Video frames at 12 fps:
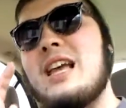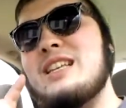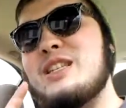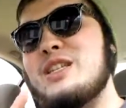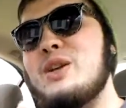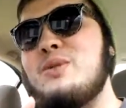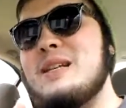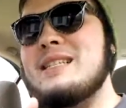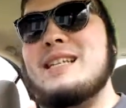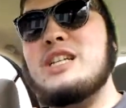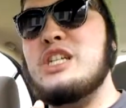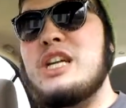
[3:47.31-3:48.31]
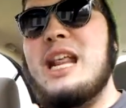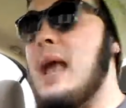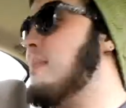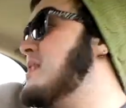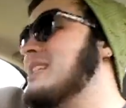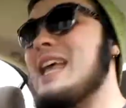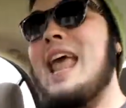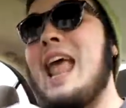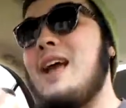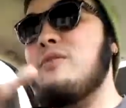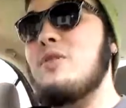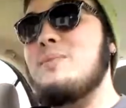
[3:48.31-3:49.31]
as soon as this shit happens,
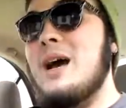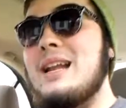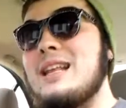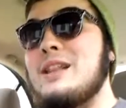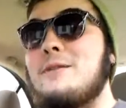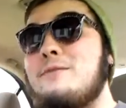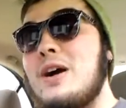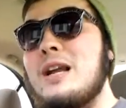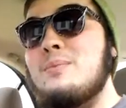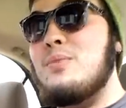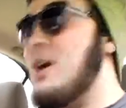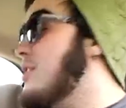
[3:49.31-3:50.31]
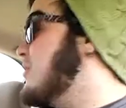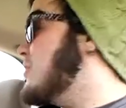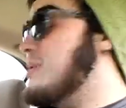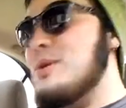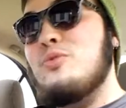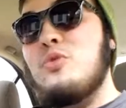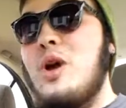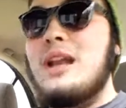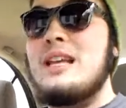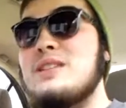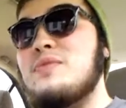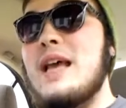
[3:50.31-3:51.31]
everybody and their fucking brother is going to be
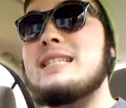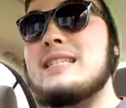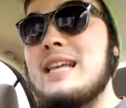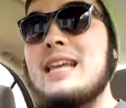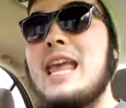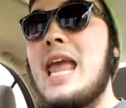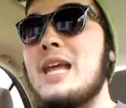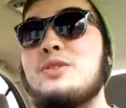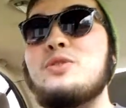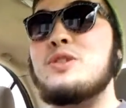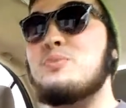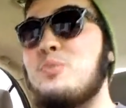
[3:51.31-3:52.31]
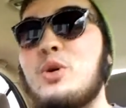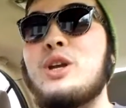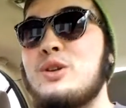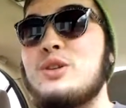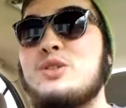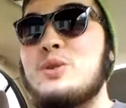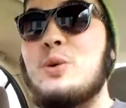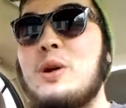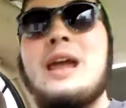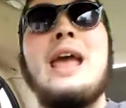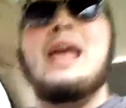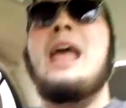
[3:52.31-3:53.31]
running as fast as they can to a sporting goods
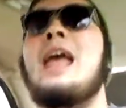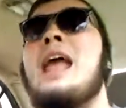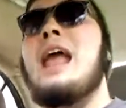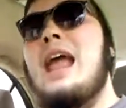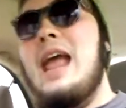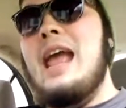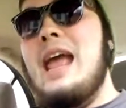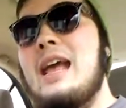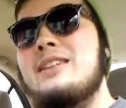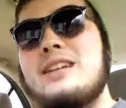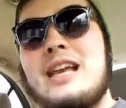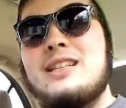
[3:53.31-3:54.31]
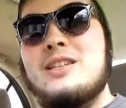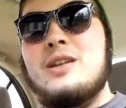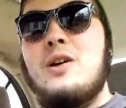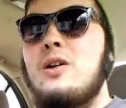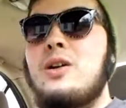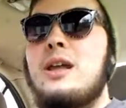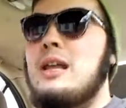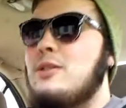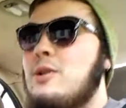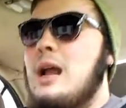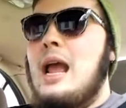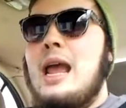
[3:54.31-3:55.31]
store. And chances are
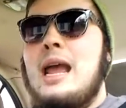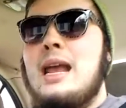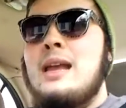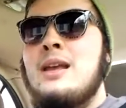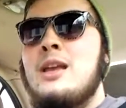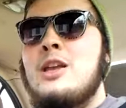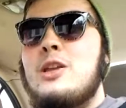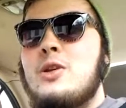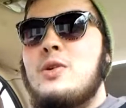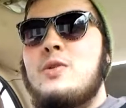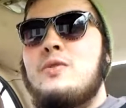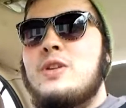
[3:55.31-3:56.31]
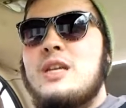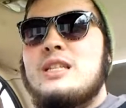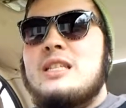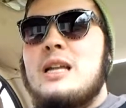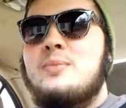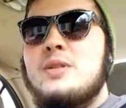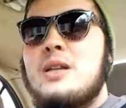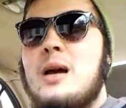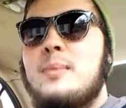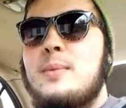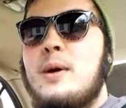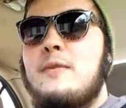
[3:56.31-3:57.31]
either A, you just set up a
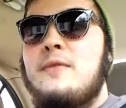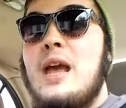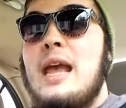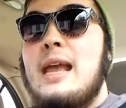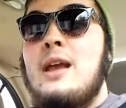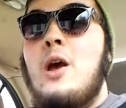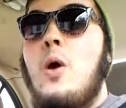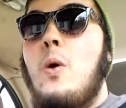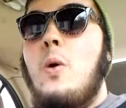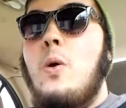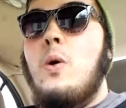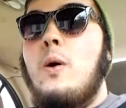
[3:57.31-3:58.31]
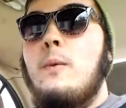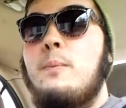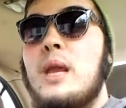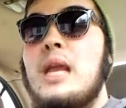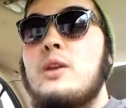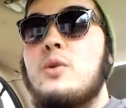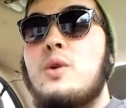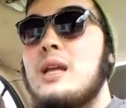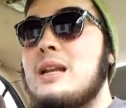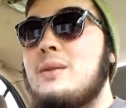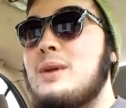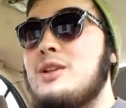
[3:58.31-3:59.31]
zombie buffet, or B, you're going
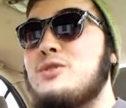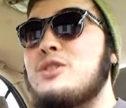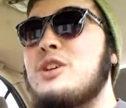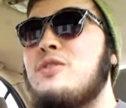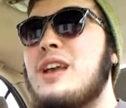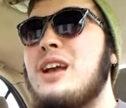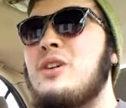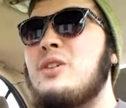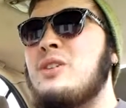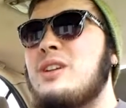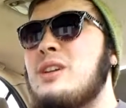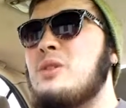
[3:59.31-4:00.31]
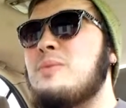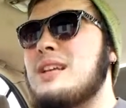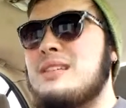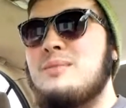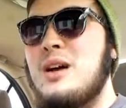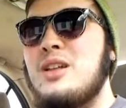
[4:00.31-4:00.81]
to end up getting yourself killed by some